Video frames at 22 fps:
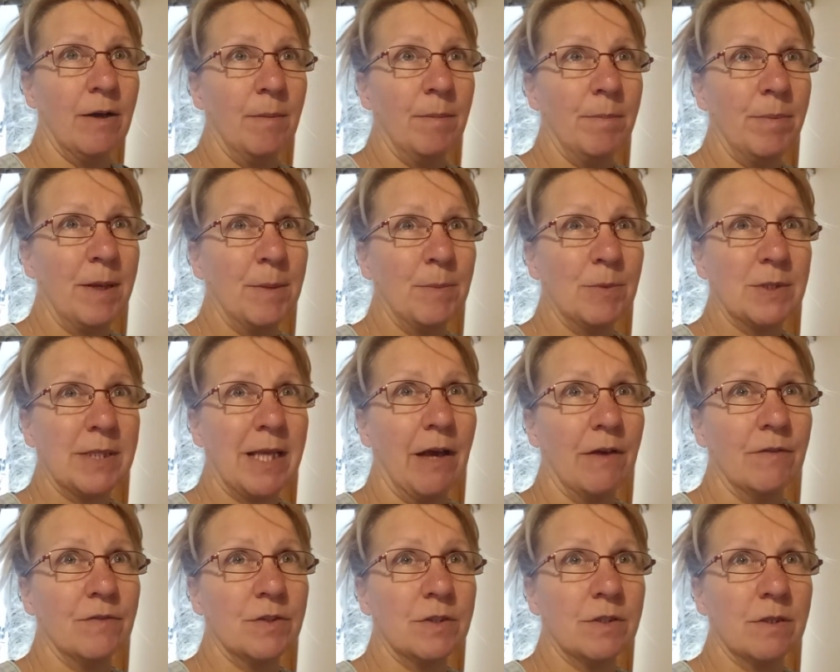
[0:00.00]
people's
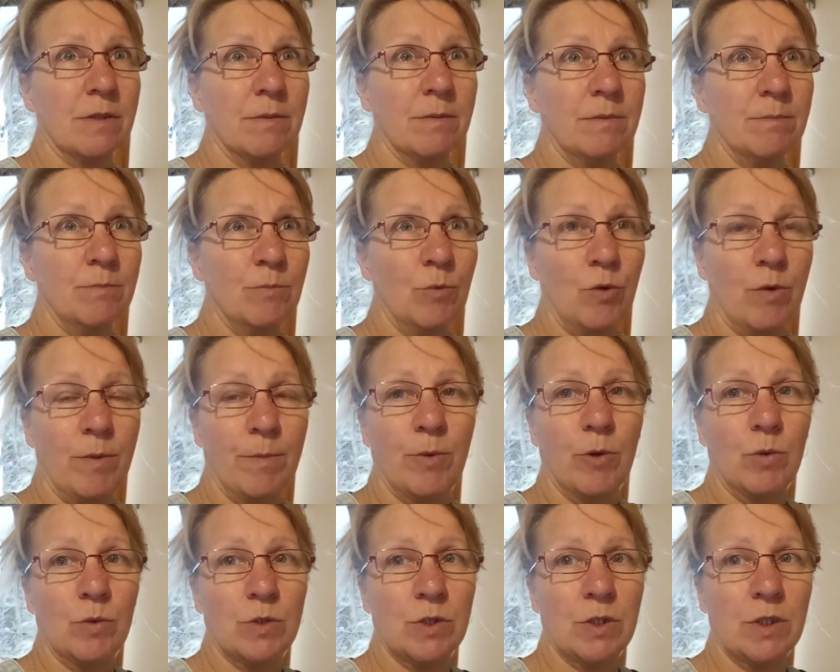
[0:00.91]
health's more
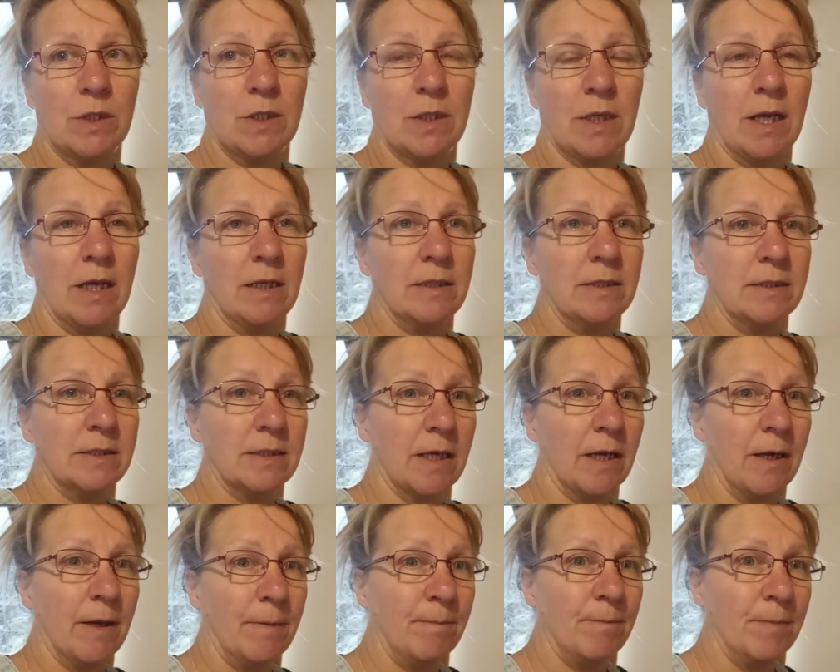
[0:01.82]
important,
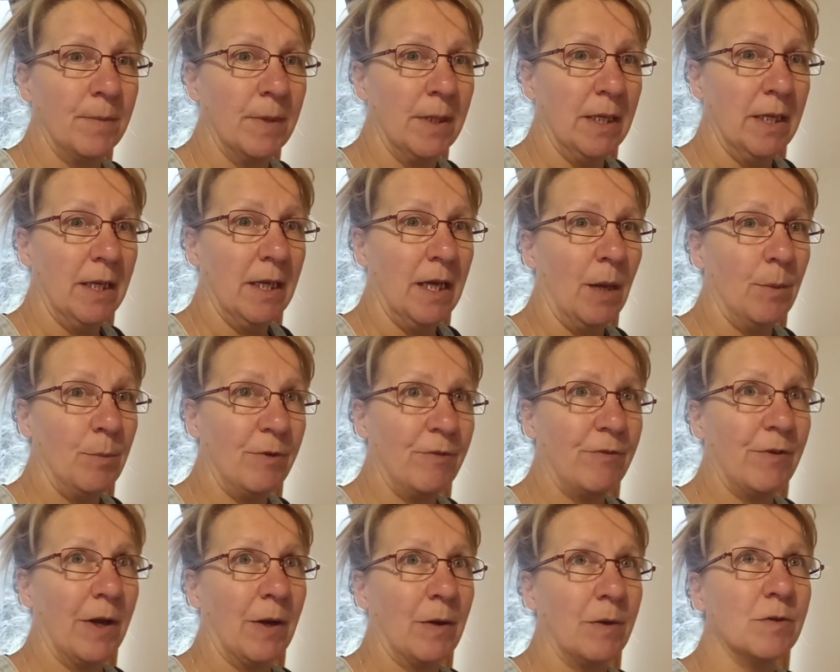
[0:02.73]
and we
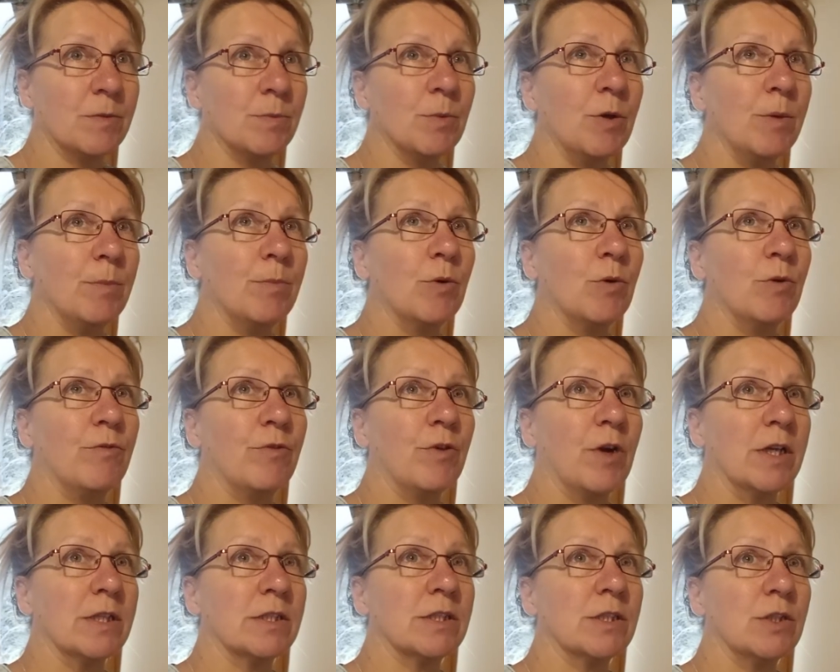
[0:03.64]
felt it was more important for
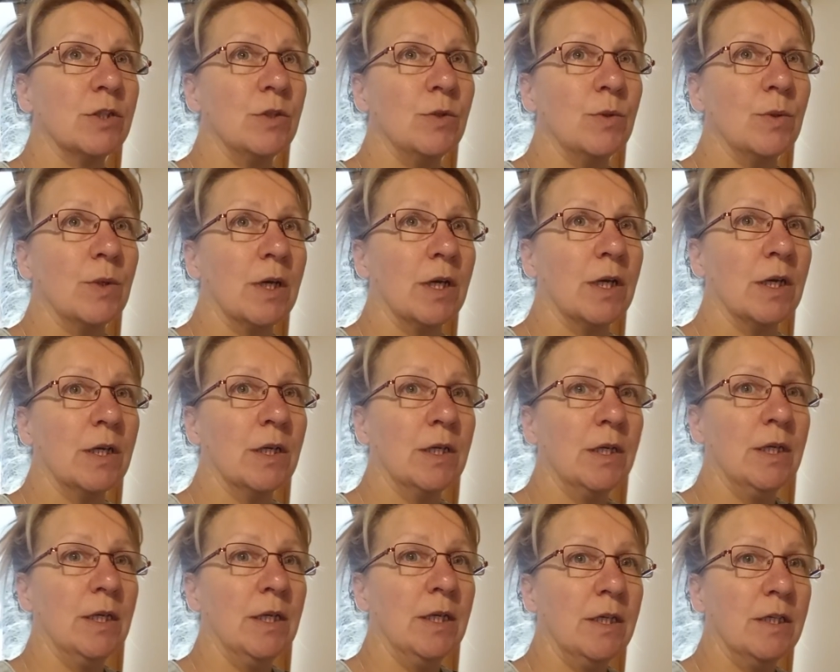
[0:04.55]
us to
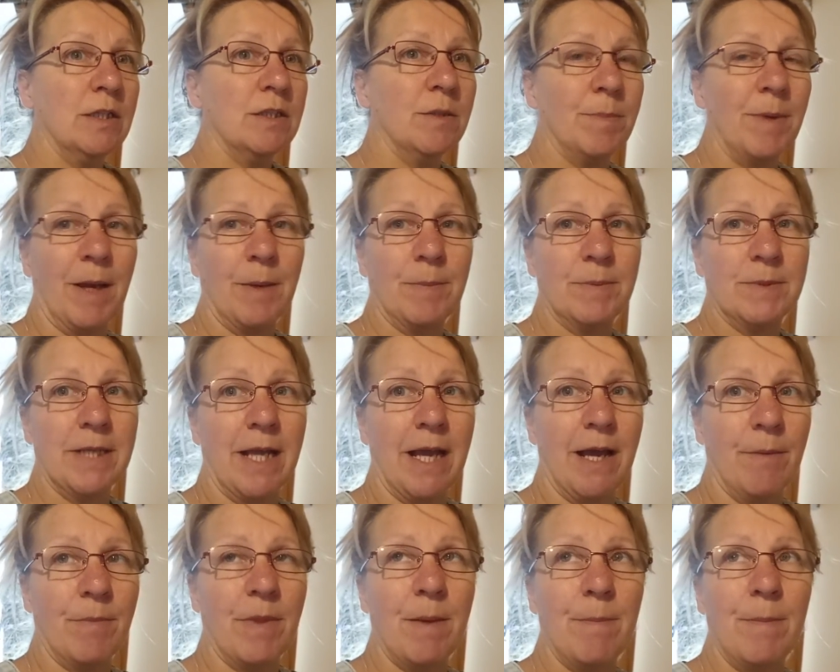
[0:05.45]
be able to
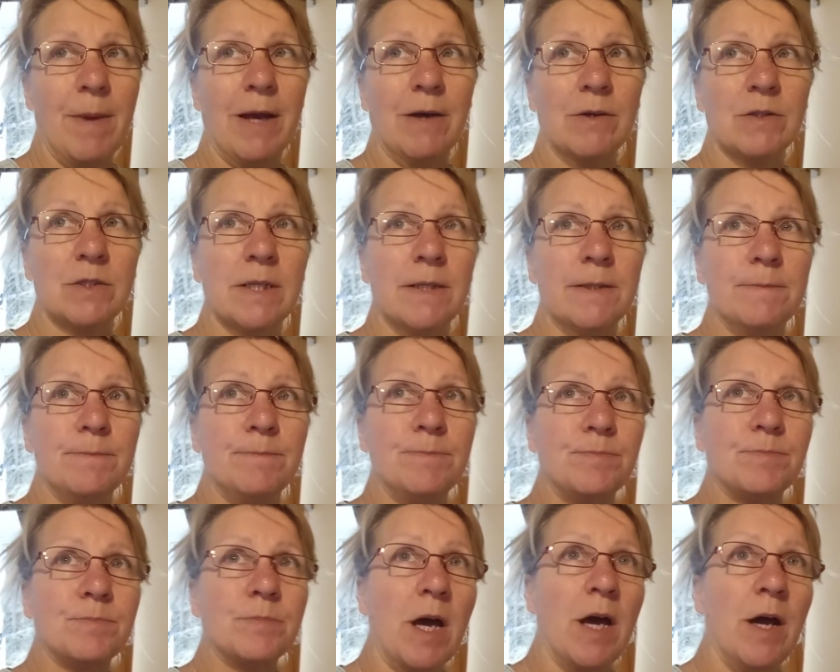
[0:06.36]
help them out.
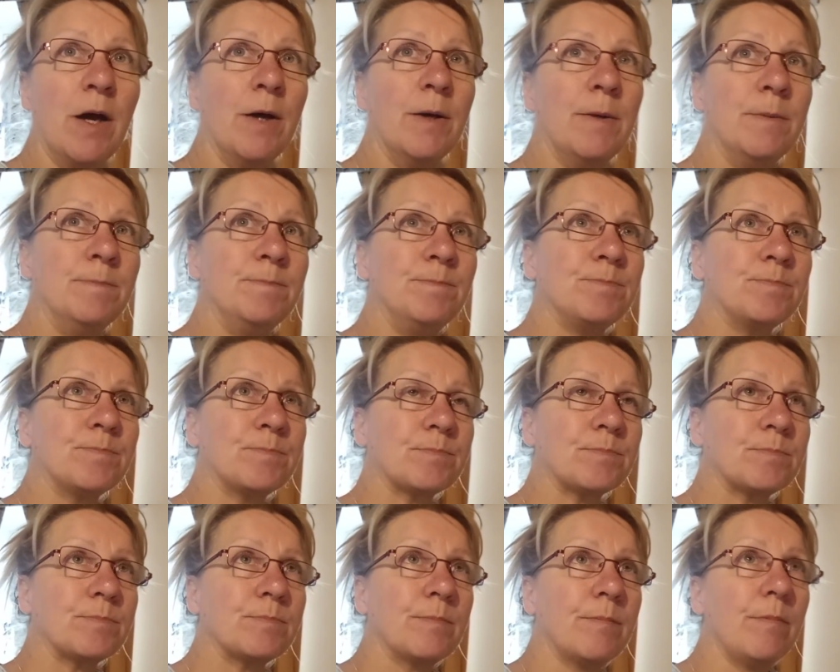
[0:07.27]

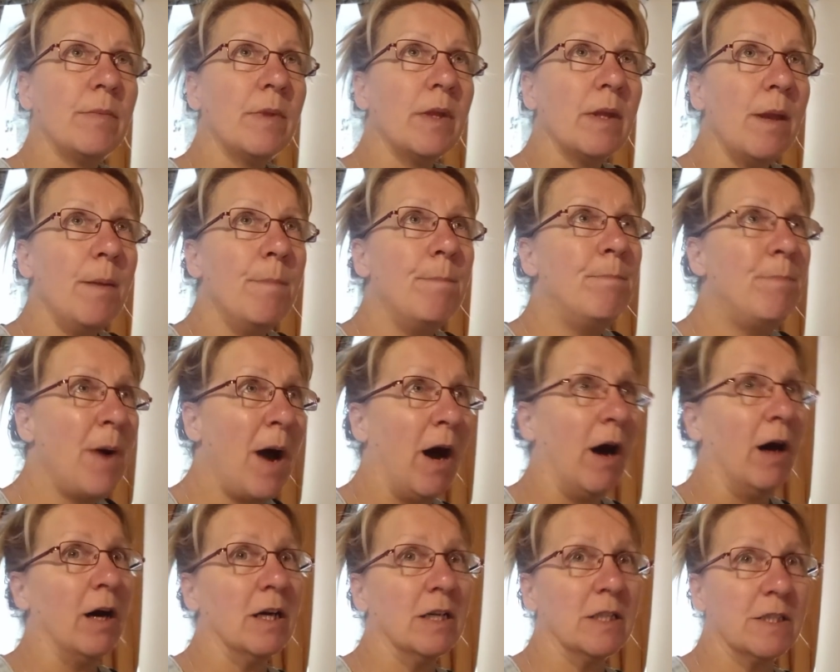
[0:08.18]

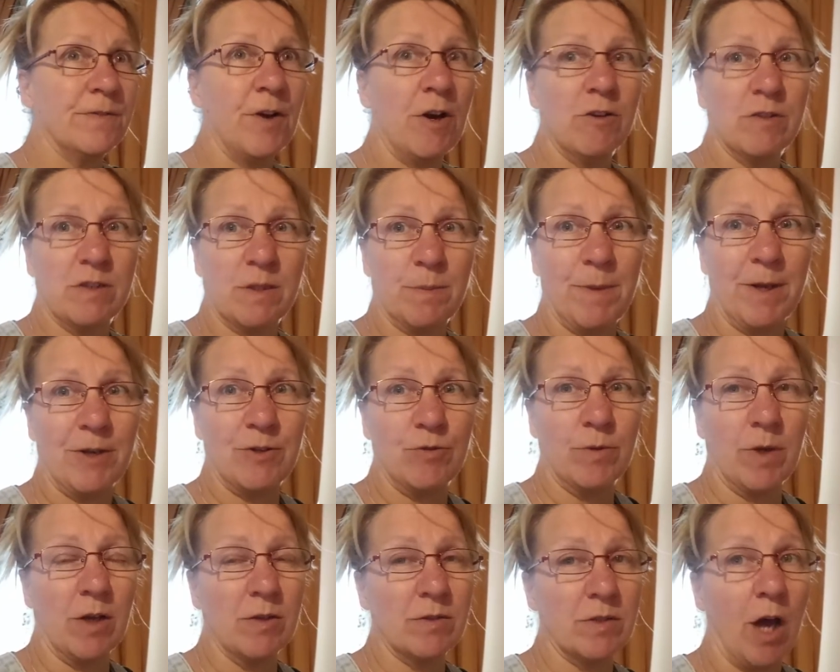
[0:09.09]
But as far as the
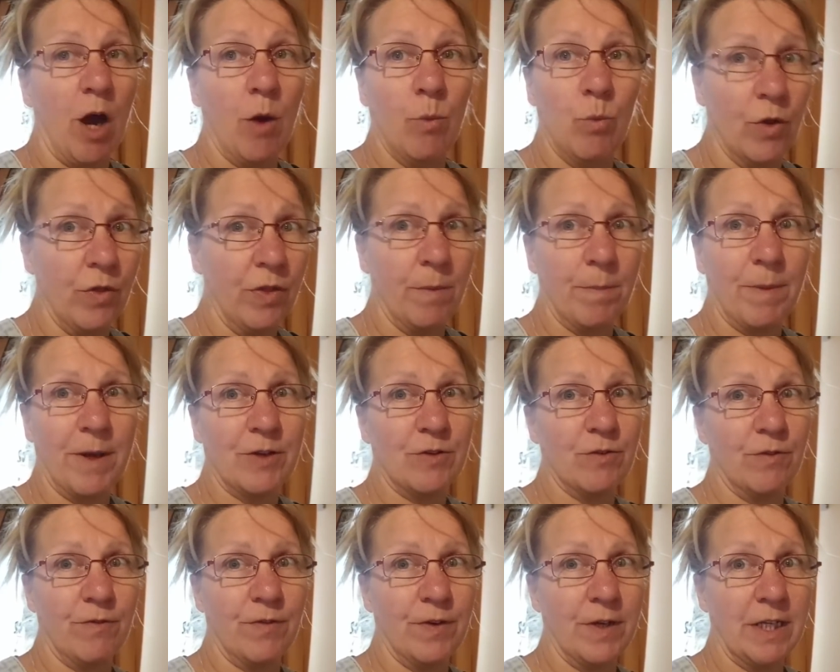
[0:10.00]
bedroom goes, I want the
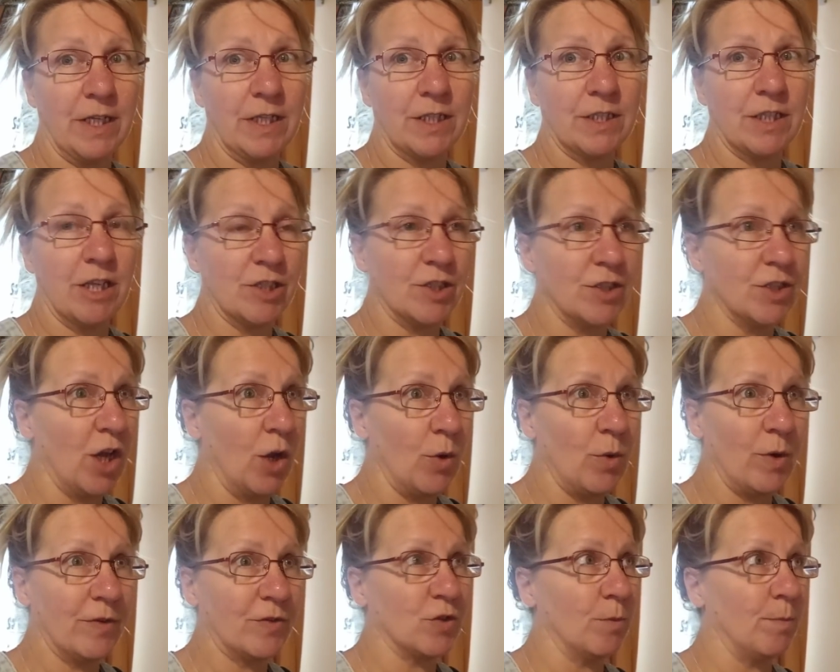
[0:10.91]
bedroom finished. There's no
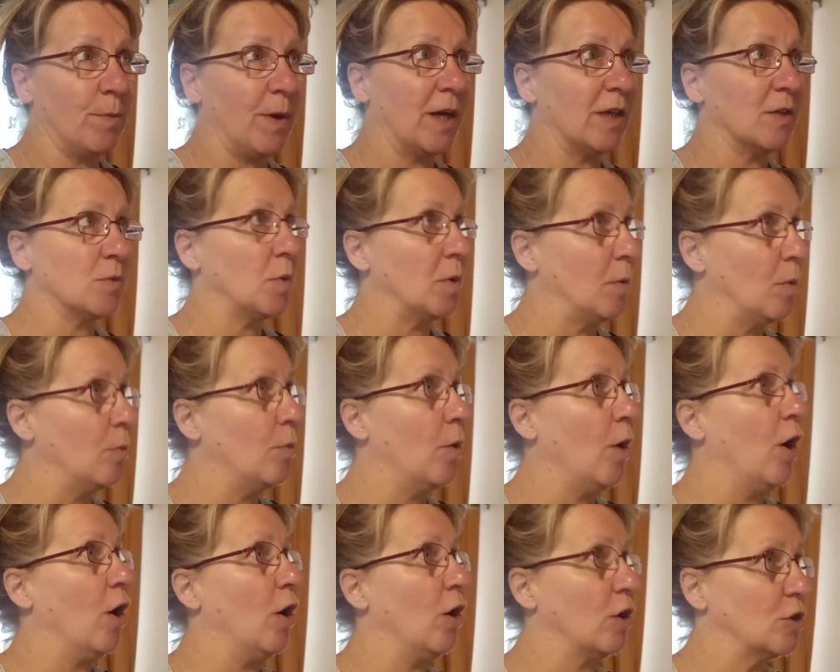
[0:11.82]
ifs or buts. We will
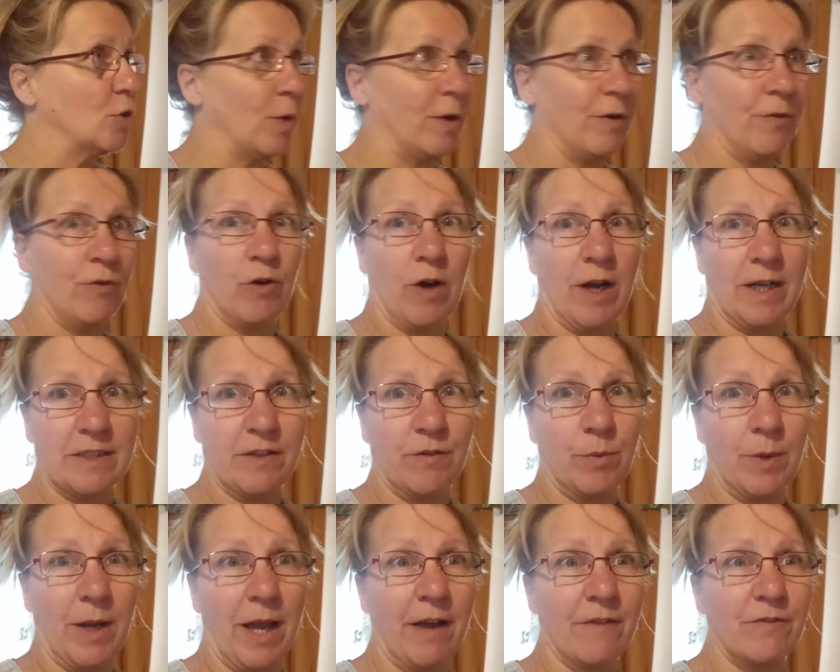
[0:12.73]
work 24 hours
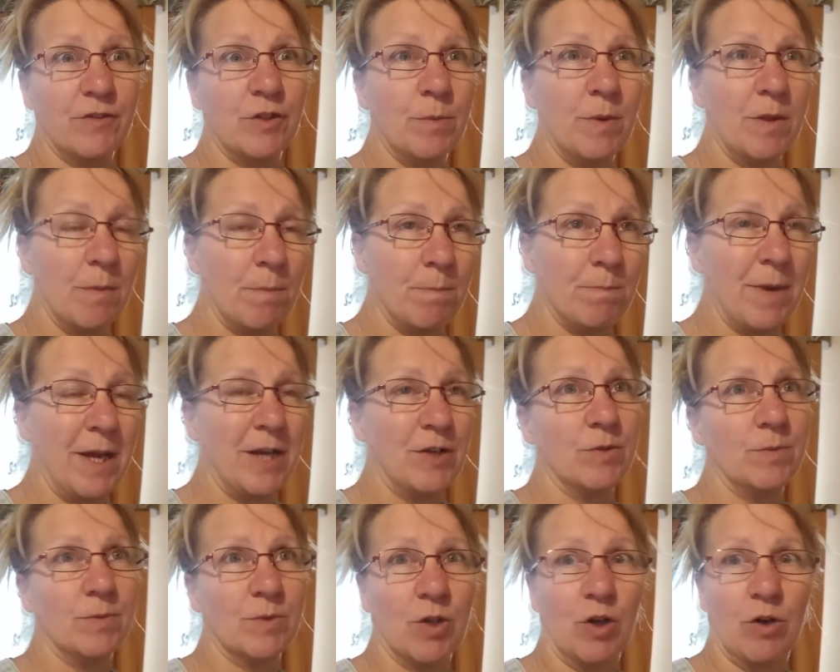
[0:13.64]
if we have to, but the
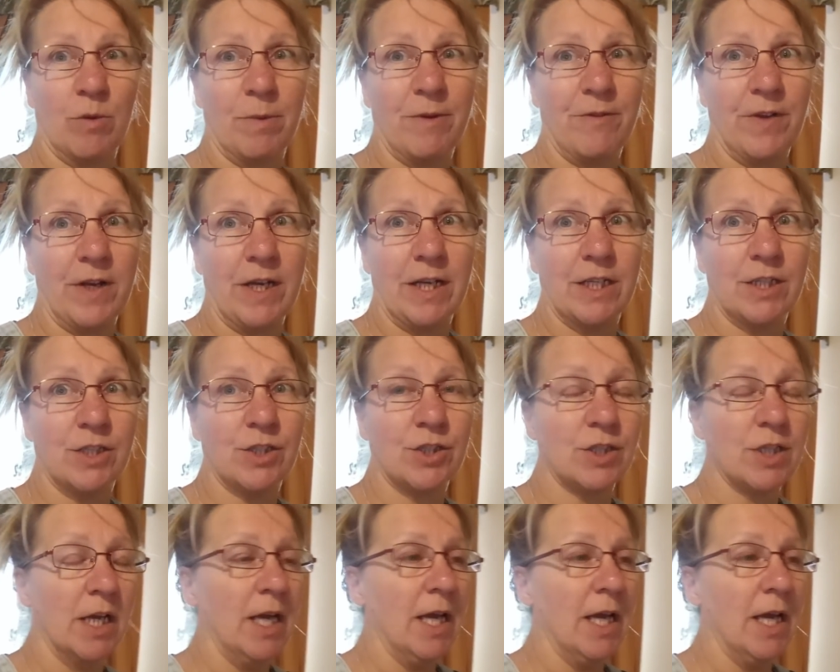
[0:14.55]
bedroom's got to be finished.